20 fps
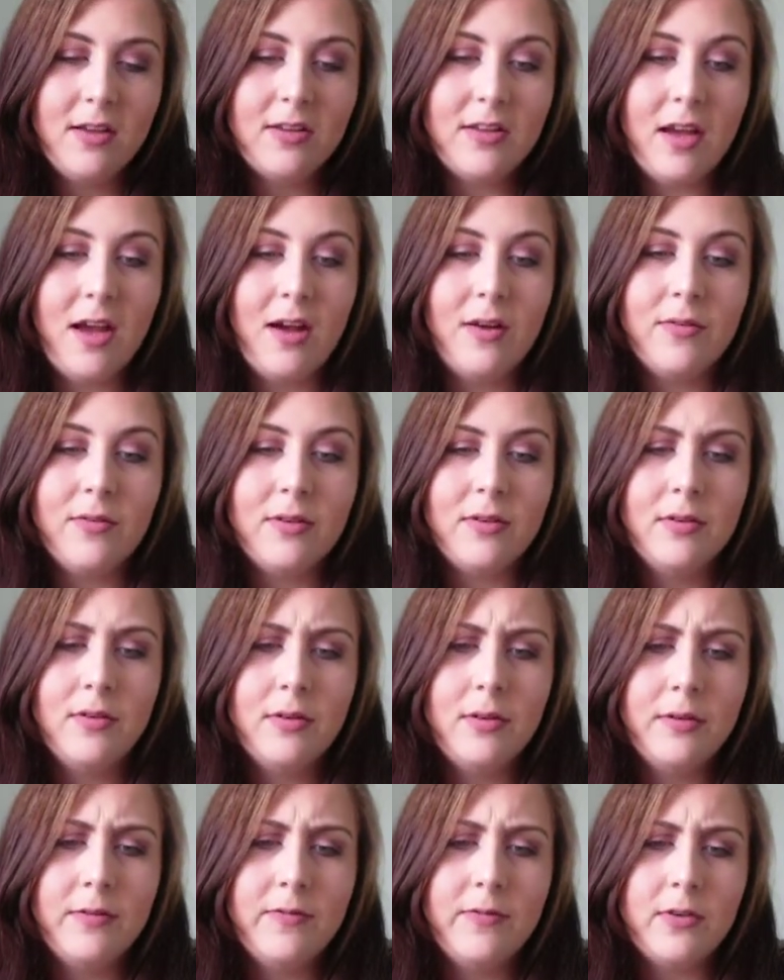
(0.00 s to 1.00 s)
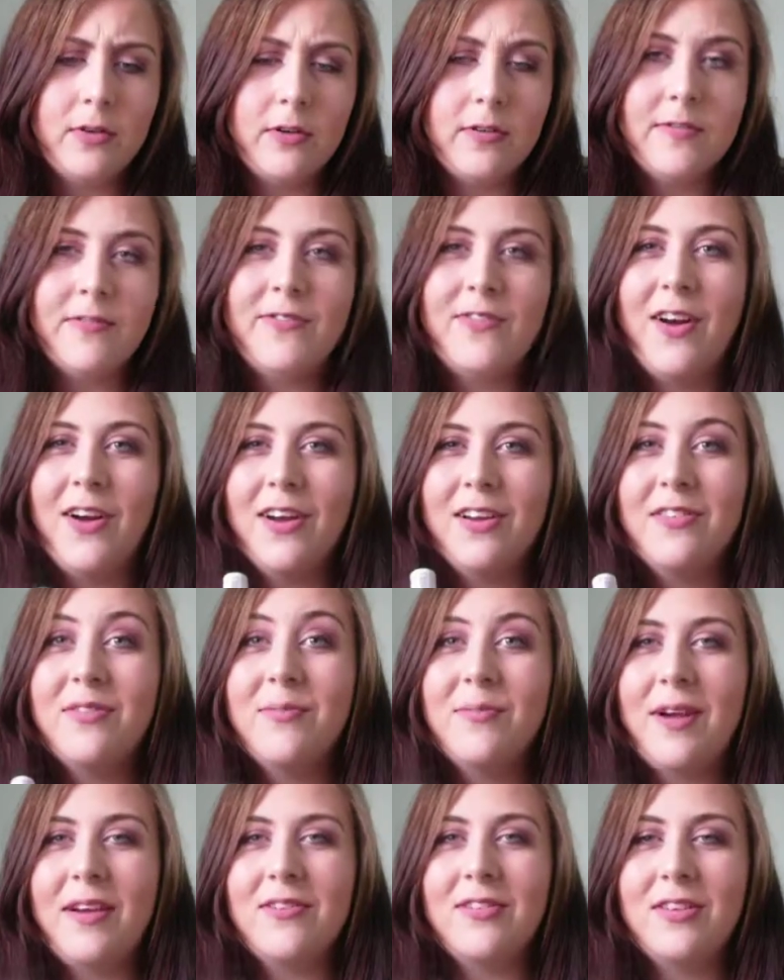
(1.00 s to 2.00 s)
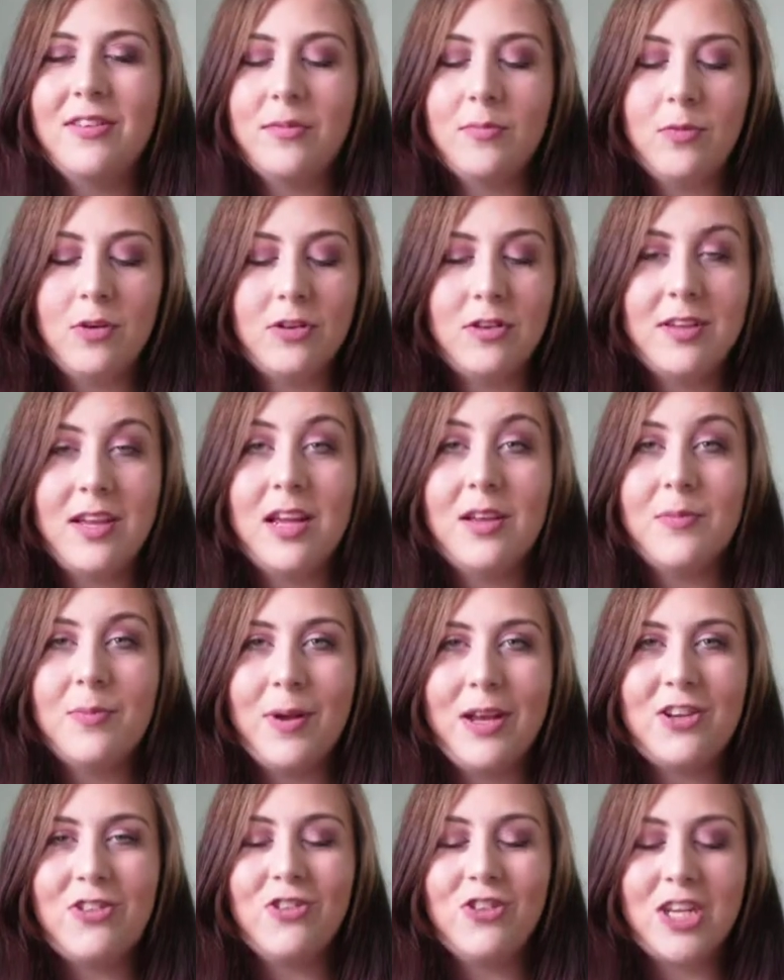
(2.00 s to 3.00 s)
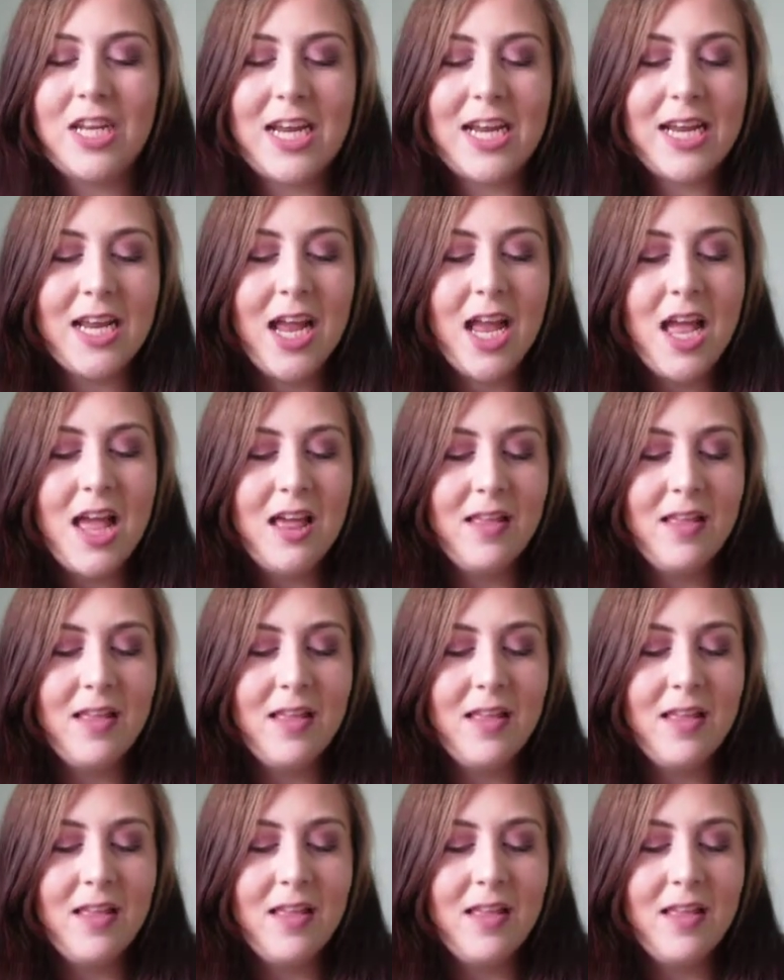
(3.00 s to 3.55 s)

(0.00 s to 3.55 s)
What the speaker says: So 5, maths isn't my specialty.